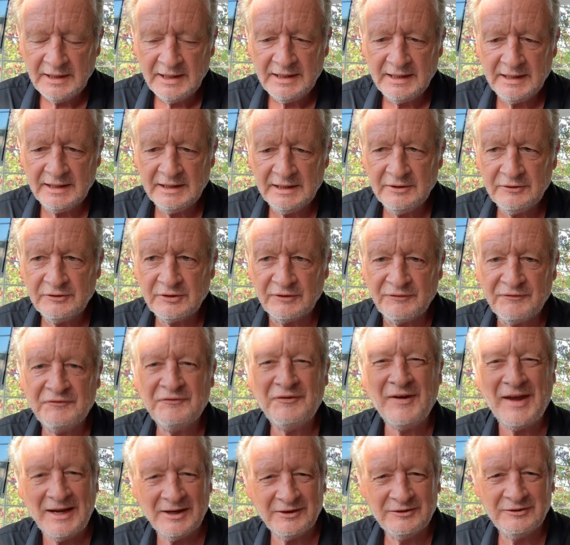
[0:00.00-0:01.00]
is
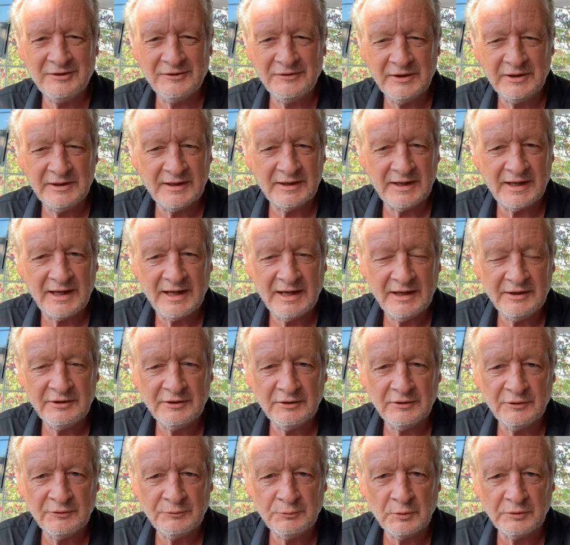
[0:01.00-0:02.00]
effectively the head
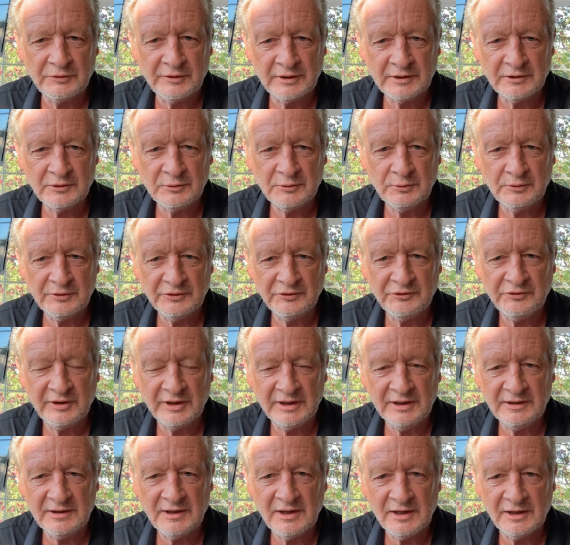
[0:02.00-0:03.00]
of what they call the
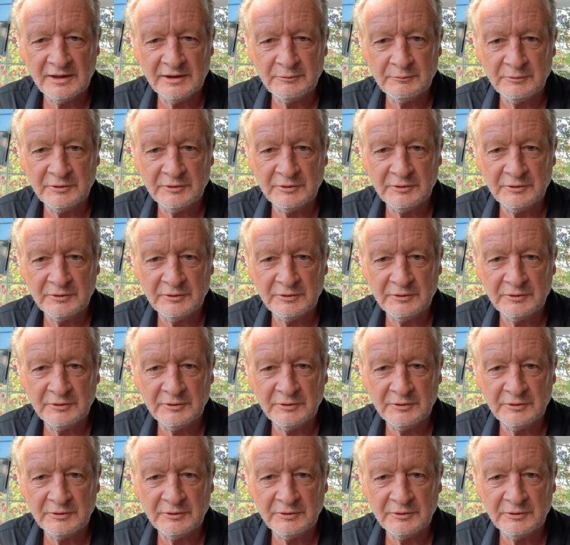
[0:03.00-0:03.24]
G9,